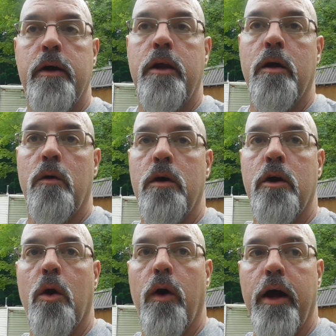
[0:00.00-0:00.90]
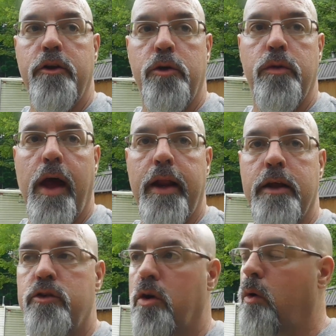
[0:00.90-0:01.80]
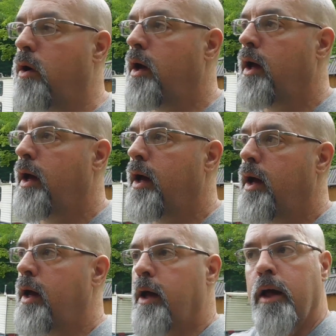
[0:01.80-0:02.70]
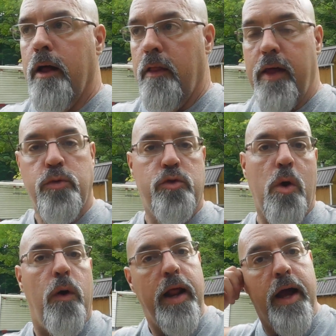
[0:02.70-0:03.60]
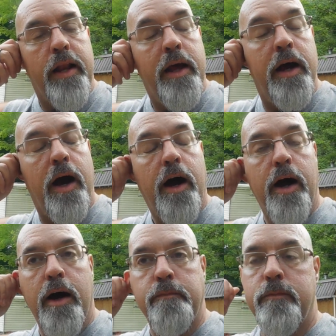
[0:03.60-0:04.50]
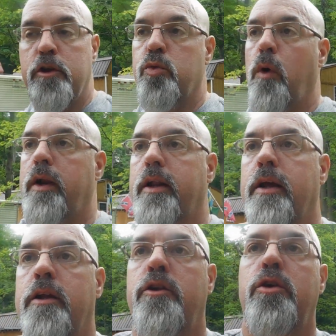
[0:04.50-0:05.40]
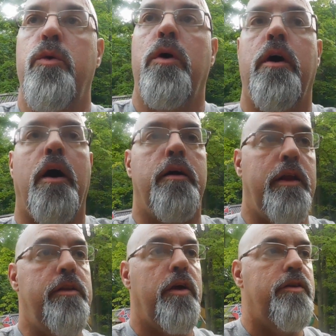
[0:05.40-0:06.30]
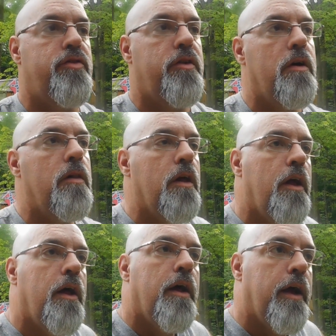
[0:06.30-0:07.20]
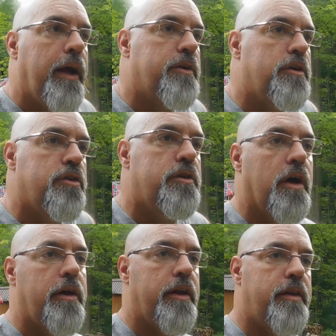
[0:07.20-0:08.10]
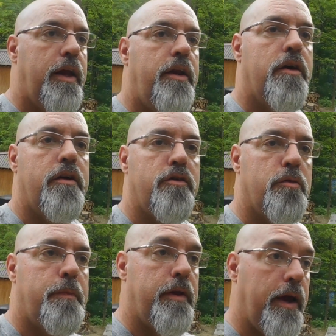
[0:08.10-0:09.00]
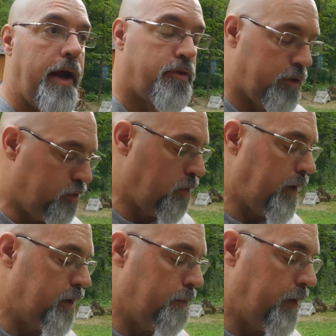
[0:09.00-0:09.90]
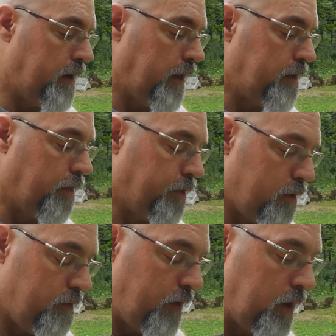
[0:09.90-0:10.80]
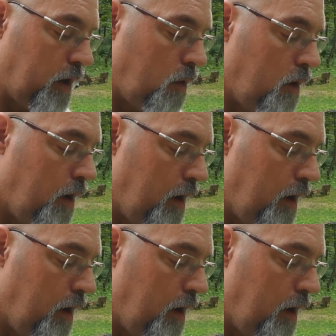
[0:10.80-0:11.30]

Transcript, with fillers: you know, go ahead and do that. So that's what's going on. Um, just wanted to do, uh, it's, it's, still, actually I should tell you the date here. This will be, actually this will end up being like the third video.